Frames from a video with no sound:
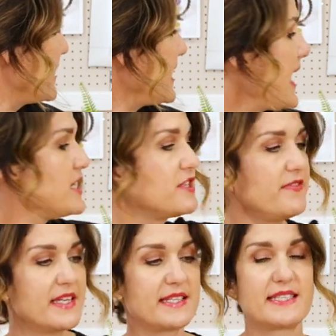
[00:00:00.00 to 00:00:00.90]
and edge
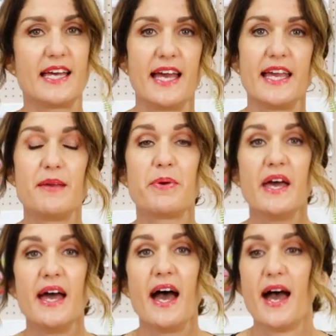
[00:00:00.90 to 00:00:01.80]
fix tape,
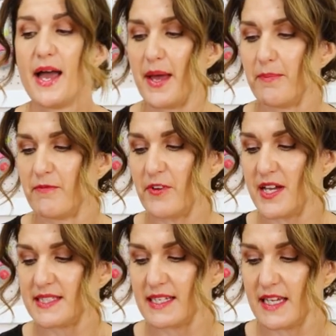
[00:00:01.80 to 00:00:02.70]
um,
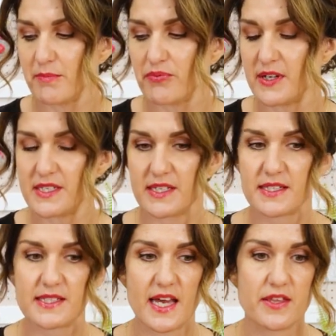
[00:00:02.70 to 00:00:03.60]
Viseline
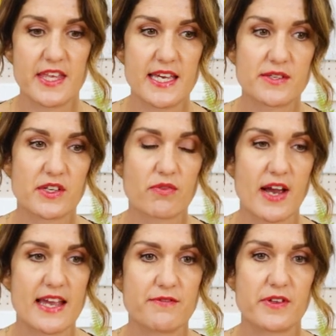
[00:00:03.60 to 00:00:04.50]
products. So these are
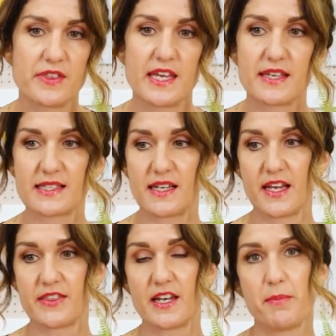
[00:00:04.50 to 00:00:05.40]
great for things
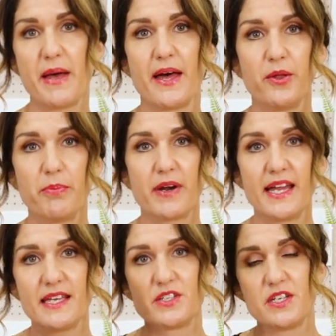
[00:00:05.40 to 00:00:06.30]
like the lapel
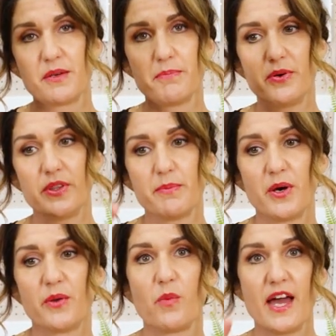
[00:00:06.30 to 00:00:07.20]
breaks. You can put them
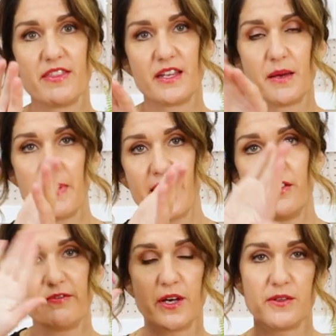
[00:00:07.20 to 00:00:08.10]
on where the
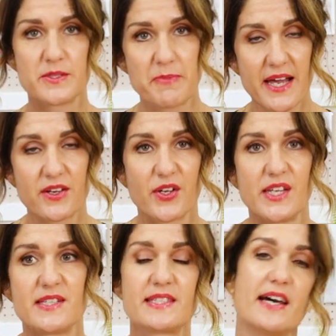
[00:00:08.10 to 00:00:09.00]
lapel folds back on
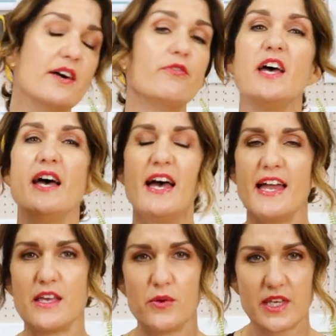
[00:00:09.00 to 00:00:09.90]
itself,
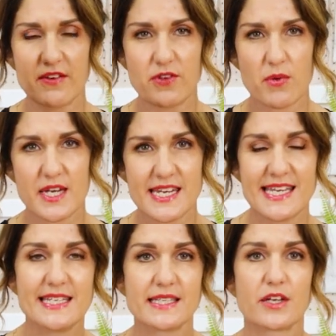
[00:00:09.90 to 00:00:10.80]
and it will give you a
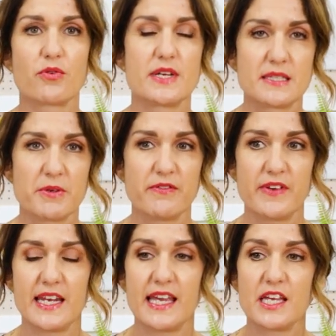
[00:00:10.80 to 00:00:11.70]
neater, crisper
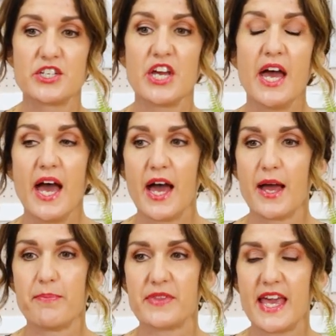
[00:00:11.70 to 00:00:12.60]
finish.
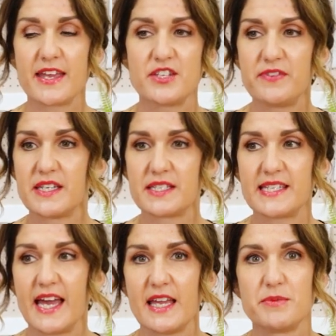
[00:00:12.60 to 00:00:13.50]
Um, the edge fix
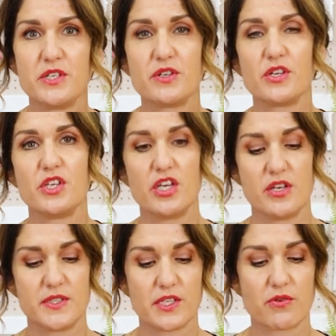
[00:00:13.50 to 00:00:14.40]
tapes you can
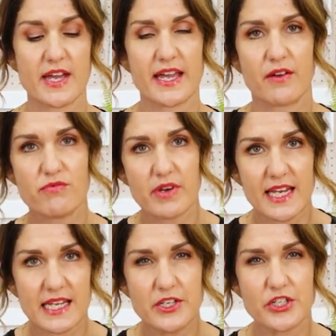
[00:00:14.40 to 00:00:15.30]
use to create a
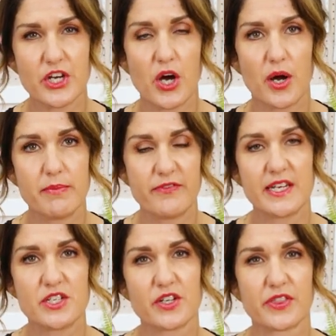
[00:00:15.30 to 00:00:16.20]
really sharp
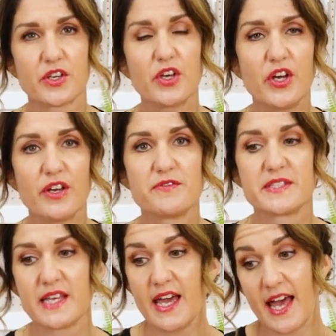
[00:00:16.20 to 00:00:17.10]
finish on the
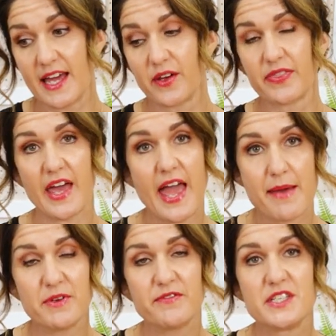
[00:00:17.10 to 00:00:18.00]
cuffs and on the
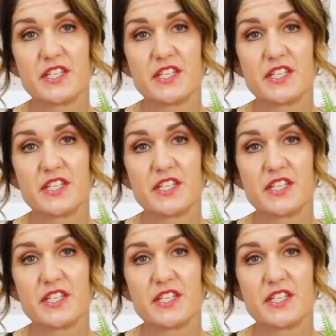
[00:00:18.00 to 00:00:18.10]
hem of the